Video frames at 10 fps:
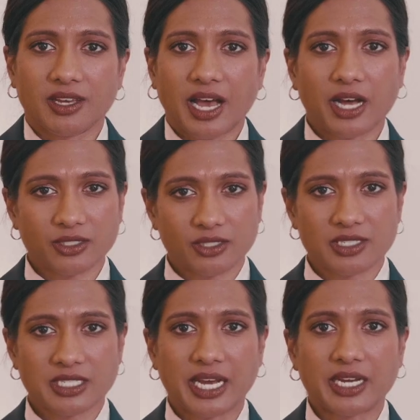How to
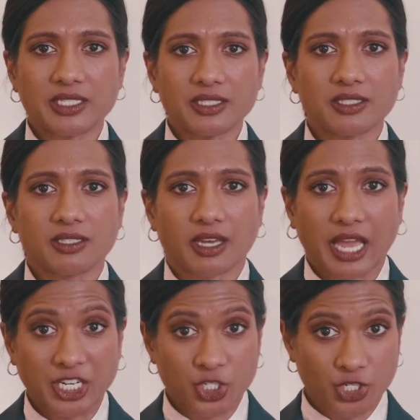stand
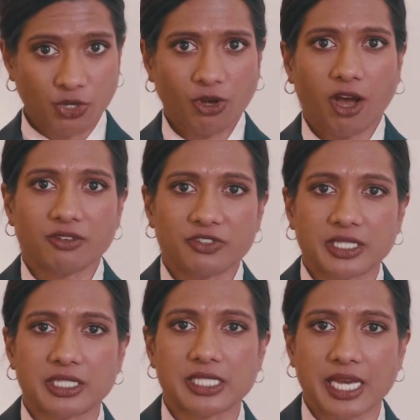and show
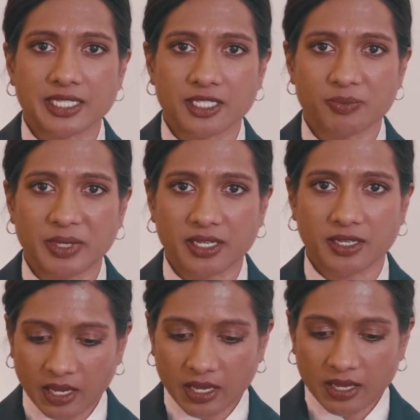confidence as a speaker.